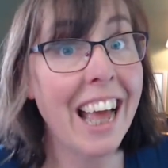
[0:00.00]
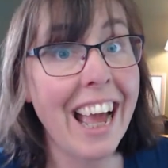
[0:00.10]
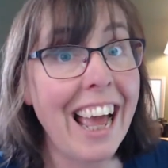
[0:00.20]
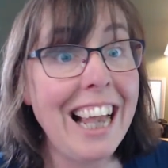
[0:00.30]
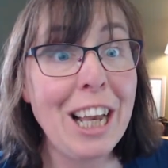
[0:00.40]

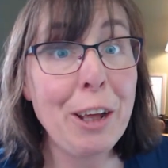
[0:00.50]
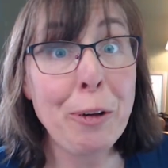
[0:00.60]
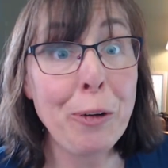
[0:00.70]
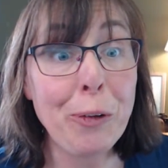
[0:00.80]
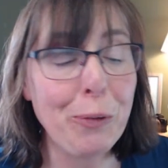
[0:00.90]

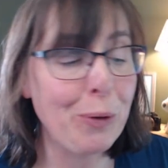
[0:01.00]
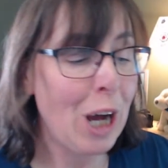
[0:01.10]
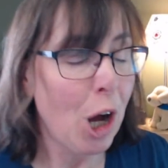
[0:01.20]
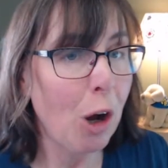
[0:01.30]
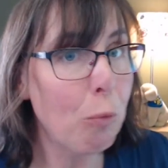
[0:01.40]
Hello,
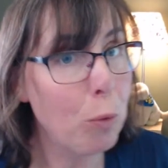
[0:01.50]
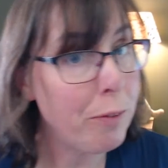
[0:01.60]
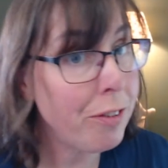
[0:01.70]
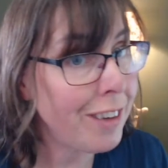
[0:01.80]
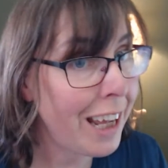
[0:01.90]

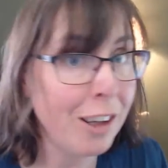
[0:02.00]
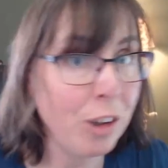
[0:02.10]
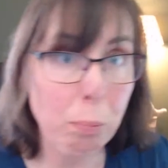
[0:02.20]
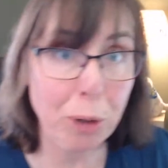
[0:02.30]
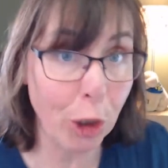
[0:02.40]
woofs
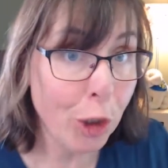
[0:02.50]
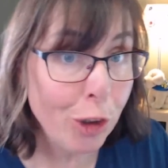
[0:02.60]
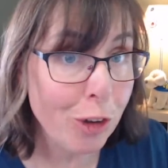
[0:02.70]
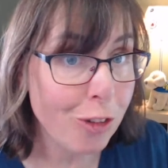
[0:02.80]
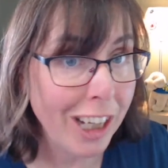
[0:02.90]
and
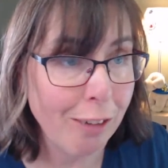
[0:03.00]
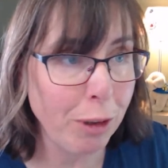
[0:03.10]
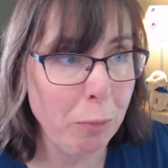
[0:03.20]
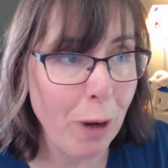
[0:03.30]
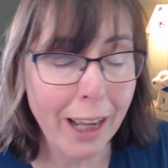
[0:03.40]
purrs,
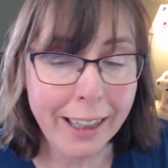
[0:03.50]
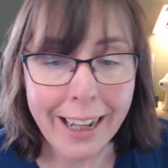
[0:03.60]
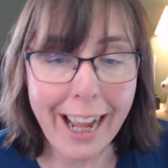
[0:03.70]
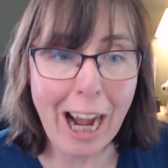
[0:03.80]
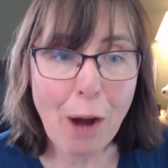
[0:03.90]
everyone.
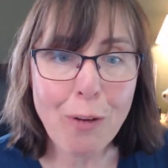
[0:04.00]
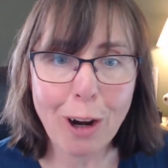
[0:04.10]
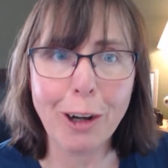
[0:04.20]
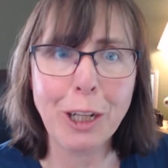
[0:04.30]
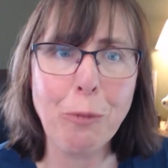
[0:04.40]
How
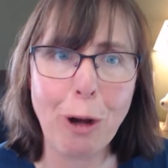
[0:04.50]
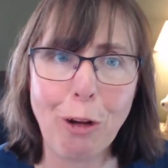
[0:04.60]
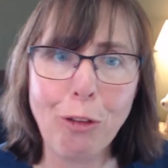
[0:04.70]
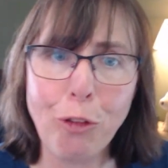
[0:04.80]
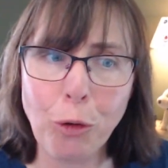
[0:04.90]
are you
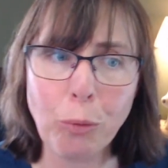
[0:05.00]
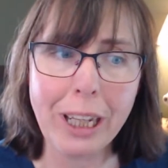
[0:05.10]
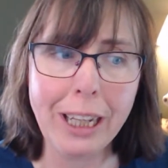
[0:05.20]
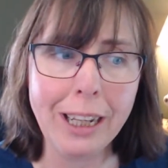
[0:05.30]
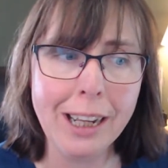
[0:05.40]
all
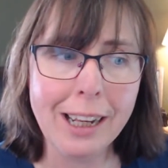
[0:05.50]
doing?